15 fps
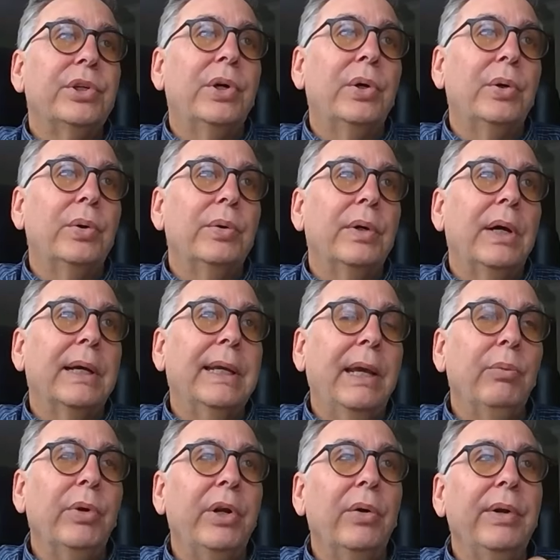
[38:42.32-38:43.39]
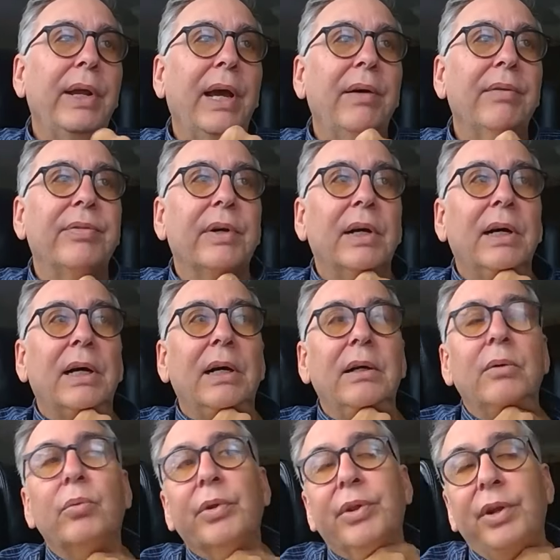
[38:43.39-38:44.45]
so again, we don't have
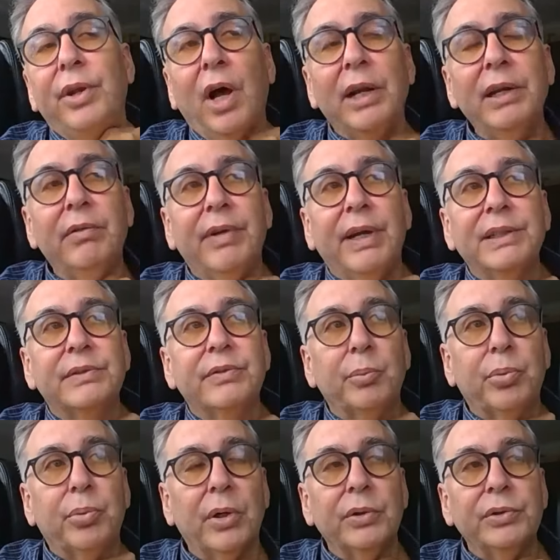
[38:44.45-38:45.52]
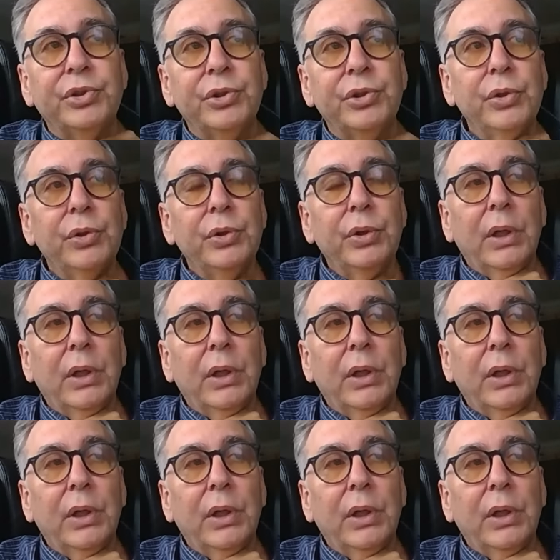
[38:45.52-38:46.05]
with a non-invasive approach,